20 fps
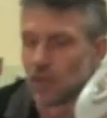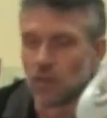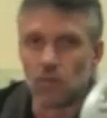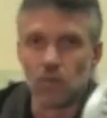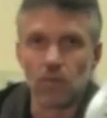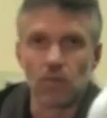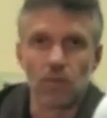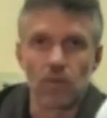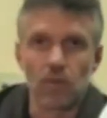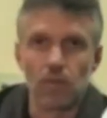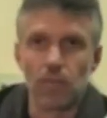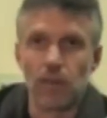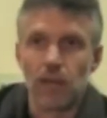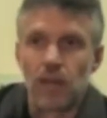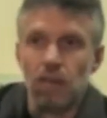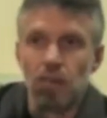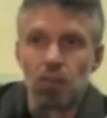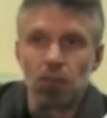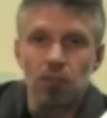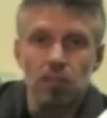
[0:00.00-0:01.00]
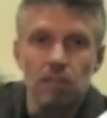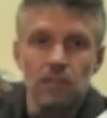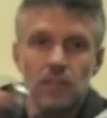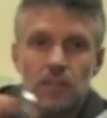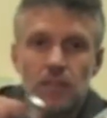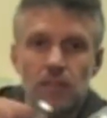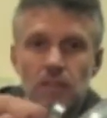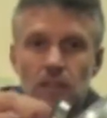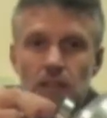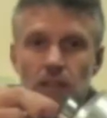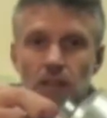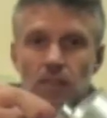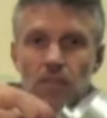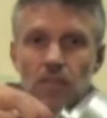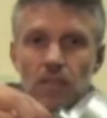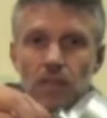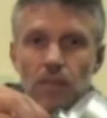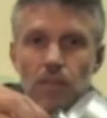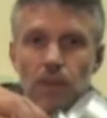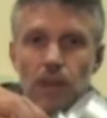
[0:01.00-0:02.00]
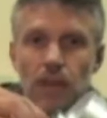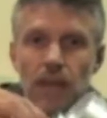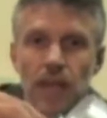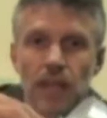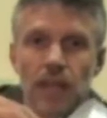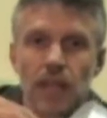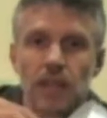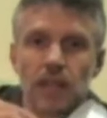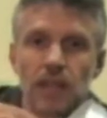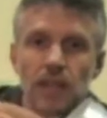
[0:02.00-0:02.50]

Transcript: we've got a bearing goes in the back,